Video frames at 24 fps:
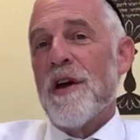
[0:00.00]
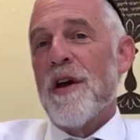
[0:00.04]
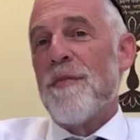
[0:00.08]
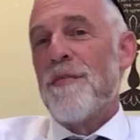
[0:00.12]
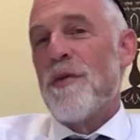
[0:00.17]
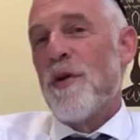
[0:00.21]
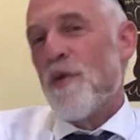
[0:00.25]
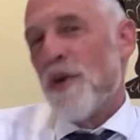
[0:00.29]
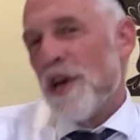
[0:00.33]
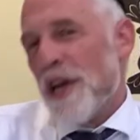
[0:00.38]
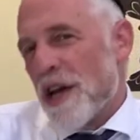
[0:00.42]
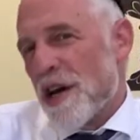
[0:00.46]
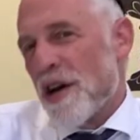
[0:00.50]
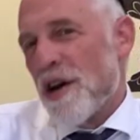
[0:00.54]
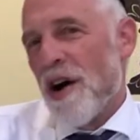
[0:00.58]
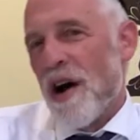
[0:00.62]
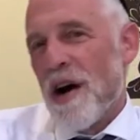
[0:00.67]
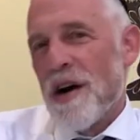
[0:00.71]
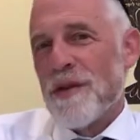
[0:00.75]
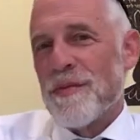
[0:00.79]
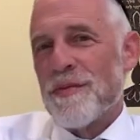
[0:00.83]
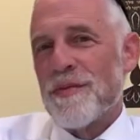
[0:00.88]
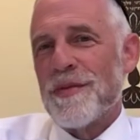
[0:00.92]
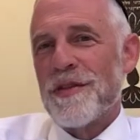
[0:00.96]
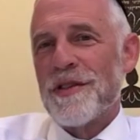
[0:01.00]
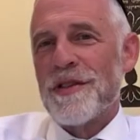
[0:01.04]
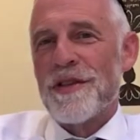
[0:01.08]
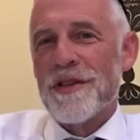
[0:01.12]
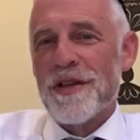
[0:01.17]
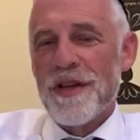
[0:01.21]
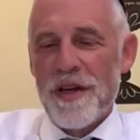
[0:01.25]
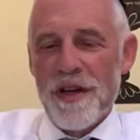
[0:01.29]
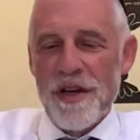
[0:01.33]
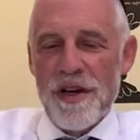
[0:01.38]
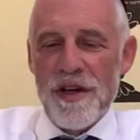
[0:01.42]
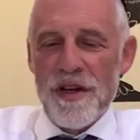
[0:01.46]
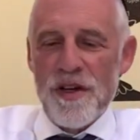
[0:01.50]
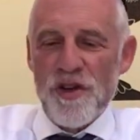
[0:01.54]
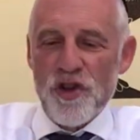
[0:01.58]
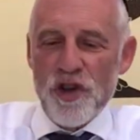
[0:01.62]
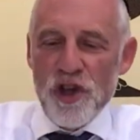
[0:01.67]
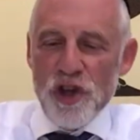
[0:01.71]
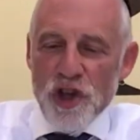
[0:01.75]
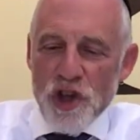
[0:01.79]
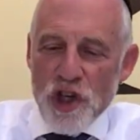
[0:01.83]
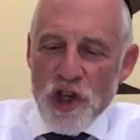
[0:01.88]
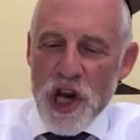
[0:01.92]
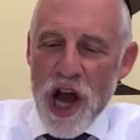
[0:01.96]
But when it comes
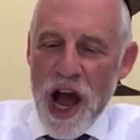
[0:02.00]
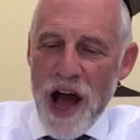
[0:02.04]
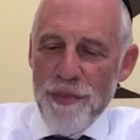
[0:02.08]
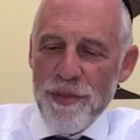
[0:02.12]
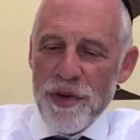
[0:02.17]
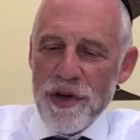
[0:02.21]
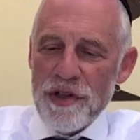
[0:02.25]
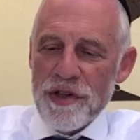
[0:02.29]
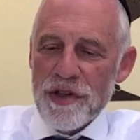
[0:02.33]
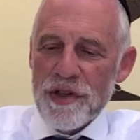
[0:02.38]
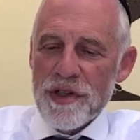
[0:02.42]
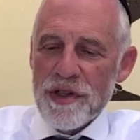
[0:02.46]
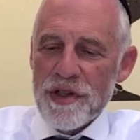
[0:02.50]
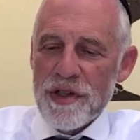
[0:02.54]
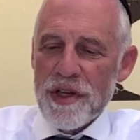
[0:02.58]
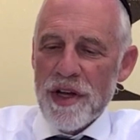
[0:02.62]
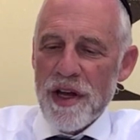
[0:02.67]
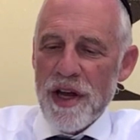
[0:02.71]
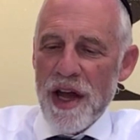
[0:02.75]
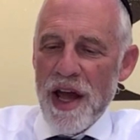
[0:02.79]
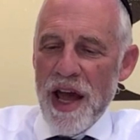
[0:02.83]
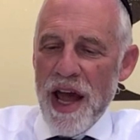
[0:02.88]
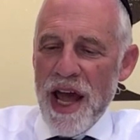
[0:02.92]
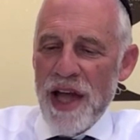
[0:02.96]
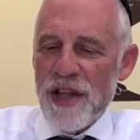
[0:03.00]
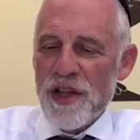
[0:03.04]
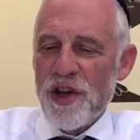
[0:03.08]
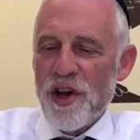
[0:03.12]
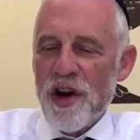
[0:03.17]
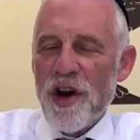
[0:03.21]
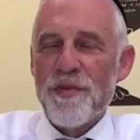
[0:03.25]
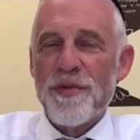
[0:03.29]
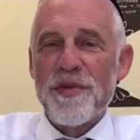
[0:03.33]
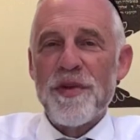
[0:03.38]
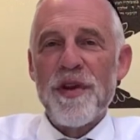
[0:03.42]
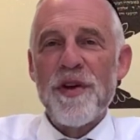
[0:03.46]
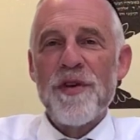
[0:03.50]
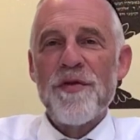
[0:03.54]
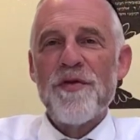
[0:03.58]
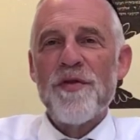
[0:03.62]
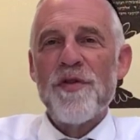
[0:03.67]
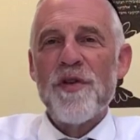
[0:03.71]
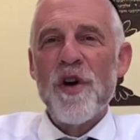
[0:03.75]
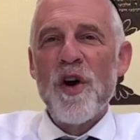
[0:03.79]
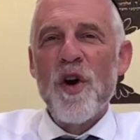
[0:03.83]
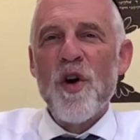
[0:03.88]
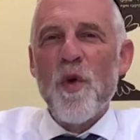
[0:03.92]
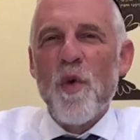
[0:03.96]
to Shabbos and Yom Tif,
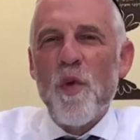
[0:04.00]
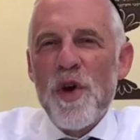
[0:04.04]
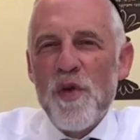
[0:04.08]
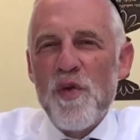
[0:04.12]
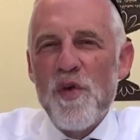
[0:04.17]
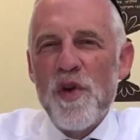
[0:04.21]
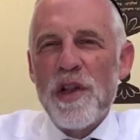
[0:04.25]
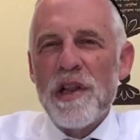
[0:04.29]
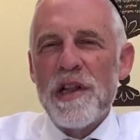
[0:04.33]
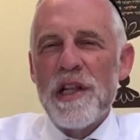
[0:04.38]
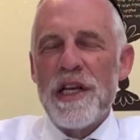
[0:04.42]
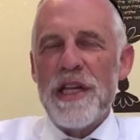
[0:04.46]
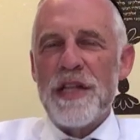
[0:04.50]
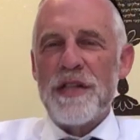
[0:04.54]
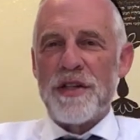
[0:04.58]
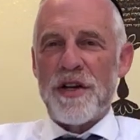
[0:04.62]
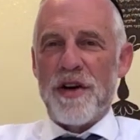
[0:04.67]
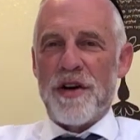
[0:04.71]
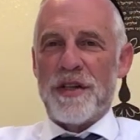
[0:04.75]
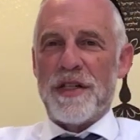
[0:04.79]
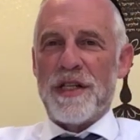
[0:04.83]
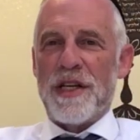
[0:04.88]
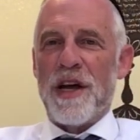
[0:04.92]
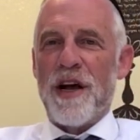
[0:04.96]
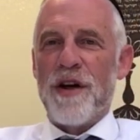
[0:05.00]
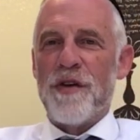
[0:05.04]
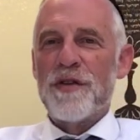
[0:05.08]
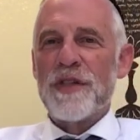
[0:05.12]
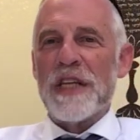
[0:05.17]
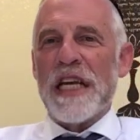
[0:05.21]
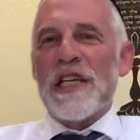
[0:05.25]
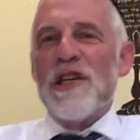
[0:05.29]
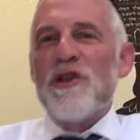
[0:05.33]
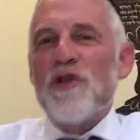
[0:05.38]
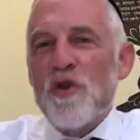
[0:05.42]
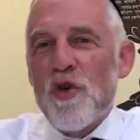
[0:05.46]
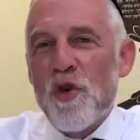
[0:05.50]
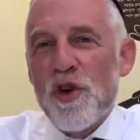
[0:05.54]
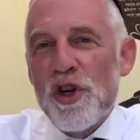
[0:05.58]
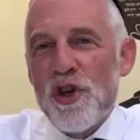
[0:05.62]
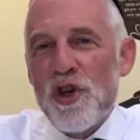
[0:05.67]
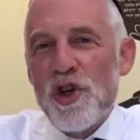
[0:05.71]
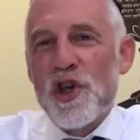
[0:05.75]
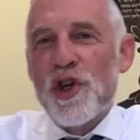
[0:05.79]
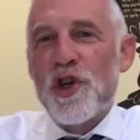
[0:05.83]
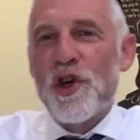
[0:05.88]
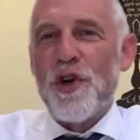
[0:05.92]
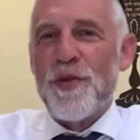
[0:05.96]
we release ourselves, and you, or
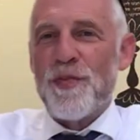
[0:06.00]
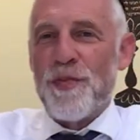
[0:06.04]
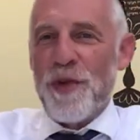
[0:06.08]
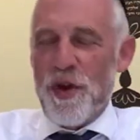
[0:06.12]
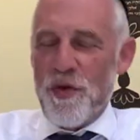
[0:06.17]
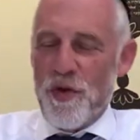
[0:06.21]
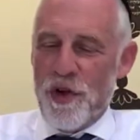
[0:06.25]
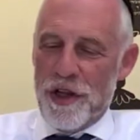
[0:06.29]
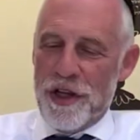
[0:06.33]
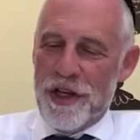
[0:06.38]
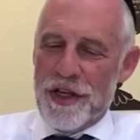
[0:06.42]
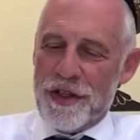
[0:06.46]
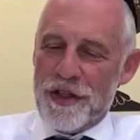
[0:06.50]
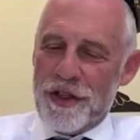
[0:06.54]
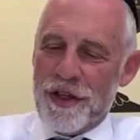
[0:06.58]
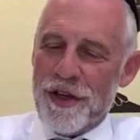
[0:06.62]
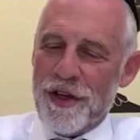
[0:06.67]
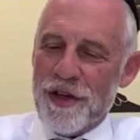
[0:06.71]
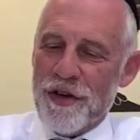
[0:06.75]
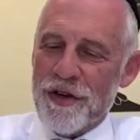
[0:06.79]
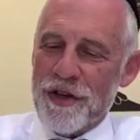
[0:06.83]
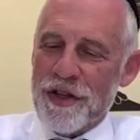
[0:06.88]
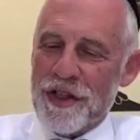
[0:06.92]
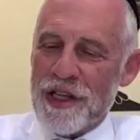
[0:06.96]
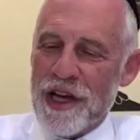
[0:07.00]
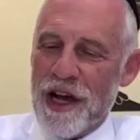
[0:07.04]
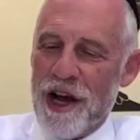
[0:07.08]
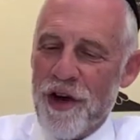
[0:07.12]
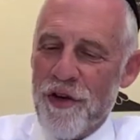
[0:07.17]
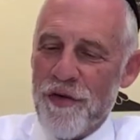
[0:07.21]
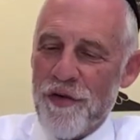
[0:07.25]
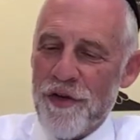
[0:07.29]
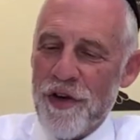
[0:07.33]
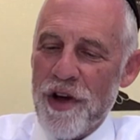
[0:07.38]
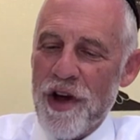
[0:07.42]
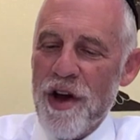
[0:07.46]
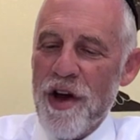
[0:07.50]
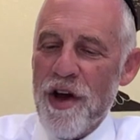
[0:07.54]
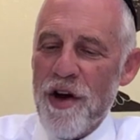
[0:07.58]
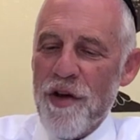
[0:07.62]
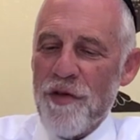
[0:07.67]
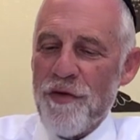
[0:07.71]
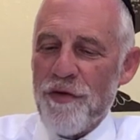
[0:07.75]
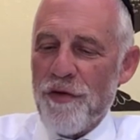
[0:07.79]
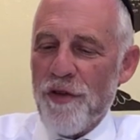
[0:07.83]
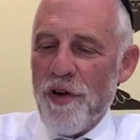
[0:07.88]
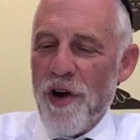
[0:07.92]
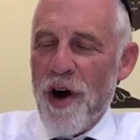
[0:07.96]
you should be releasing yourself
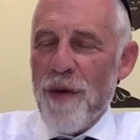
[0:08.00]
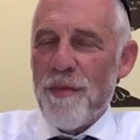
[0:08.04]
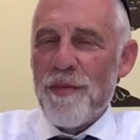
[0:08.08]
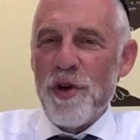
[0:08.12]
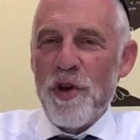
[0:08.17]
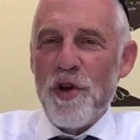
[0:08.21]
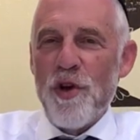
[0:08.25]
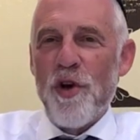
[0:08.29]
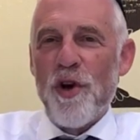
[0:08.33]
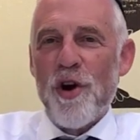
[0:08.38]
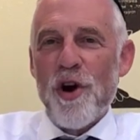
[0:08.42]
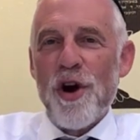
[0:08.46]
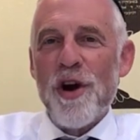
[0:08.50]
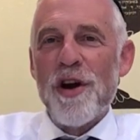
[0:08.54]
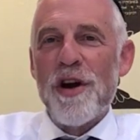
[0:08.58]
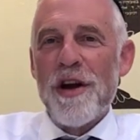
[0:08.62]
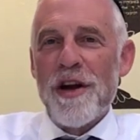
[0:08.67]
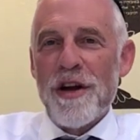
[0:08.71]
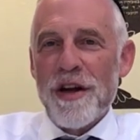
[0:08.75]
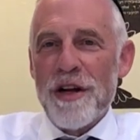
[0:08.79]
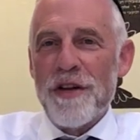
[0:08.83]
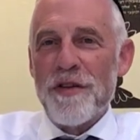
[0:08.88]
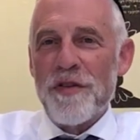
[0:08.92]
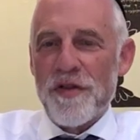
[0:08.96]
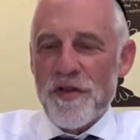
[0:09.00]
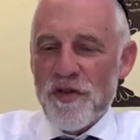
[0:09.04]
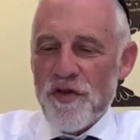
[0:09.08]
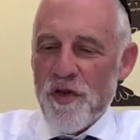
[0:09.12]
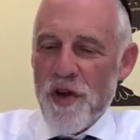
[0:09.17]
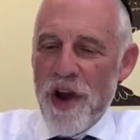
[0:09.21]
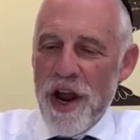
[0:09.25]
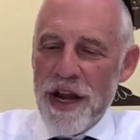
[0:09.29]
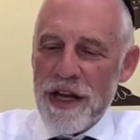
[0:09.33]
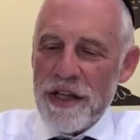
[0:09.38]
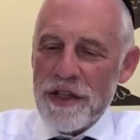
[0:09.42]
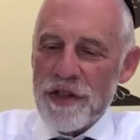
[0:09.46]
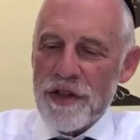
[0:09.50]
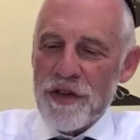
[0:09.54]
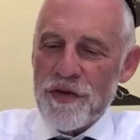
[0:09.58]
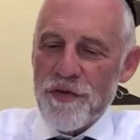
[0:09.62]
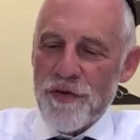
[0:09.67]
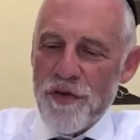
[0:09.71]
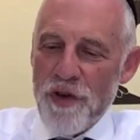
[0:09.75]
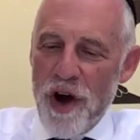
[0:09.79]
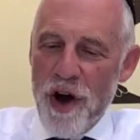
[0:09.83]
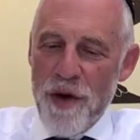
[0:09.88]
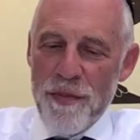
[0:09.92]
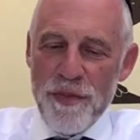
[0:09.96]
from your constraints,
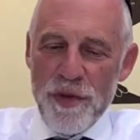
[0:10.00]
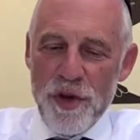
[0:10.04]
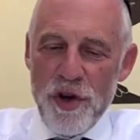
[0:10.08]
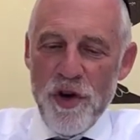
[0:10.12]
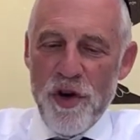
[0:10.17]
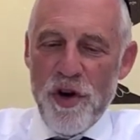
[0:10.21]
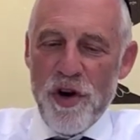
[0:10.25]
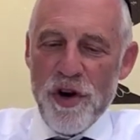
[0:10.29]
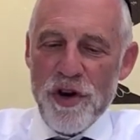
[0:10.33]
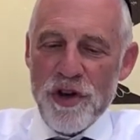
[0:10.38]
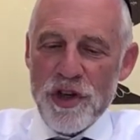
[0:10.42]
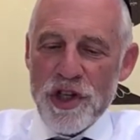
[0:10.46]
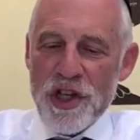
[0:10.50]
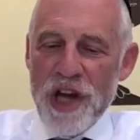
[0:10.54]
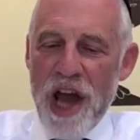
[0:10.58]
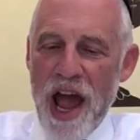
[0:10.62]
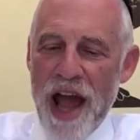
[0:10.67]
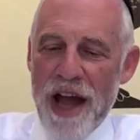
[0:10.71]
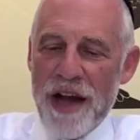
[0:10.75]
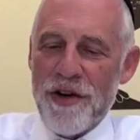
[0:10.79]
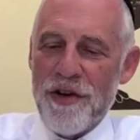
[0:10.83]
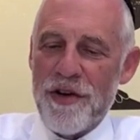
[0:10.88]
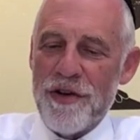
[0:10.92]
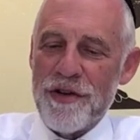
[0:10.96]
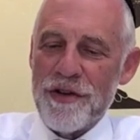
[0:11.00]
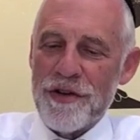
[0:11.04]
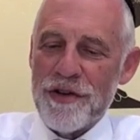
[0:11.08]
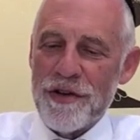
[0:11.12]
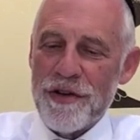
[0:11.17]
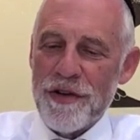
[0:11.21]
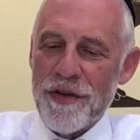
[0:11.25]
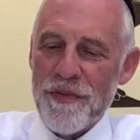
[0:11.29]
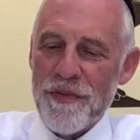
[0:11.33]
from your shackles.